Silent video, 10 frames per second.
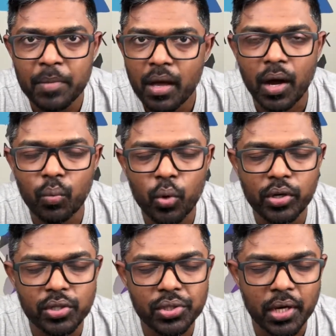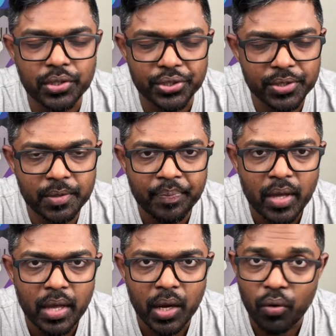unwanted charges.
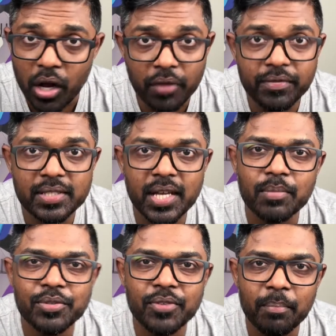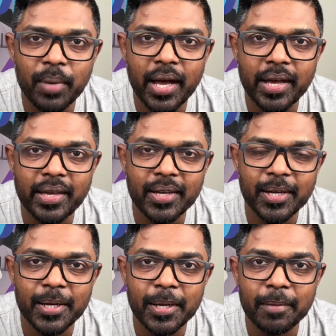Now all of this comes from
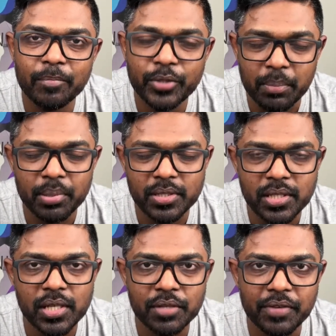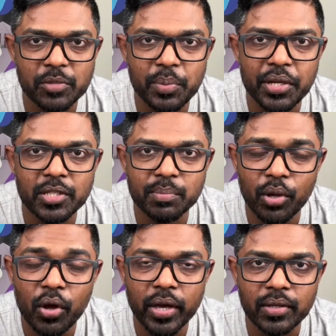my 10 plus years of experience
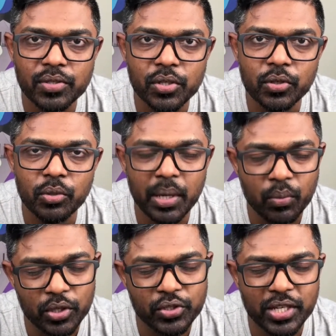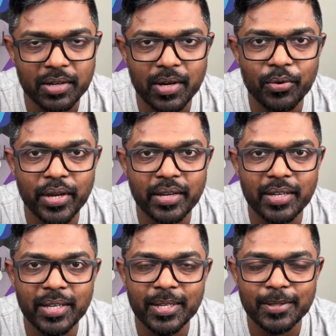blogging, so you might want to stick around and
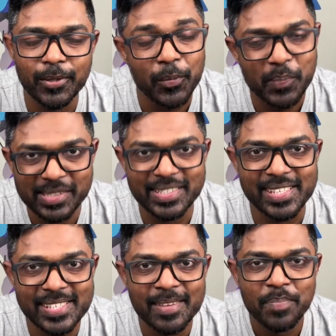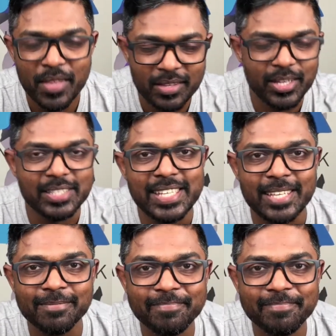not miss this. So let's see.